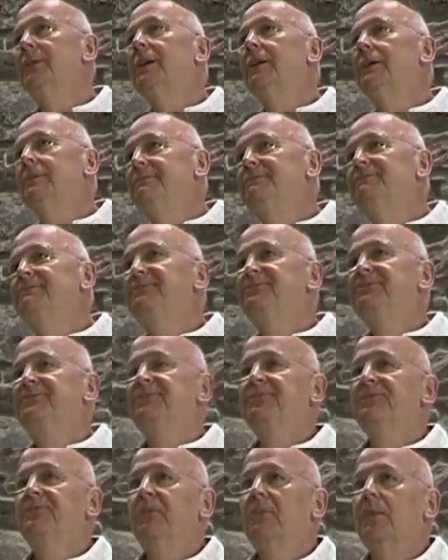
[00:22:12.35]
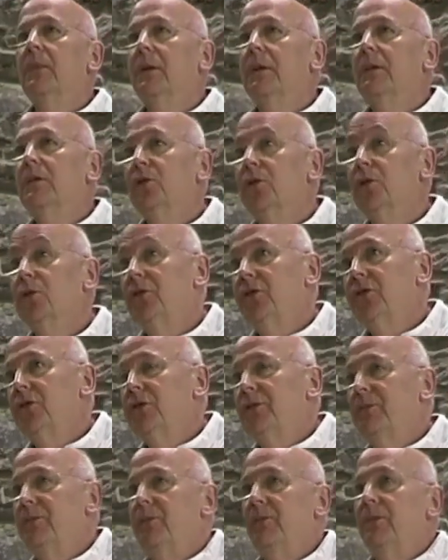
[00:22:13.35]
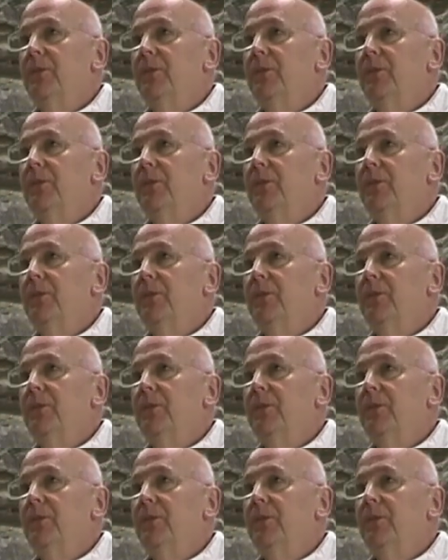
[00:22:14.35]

Now, of course,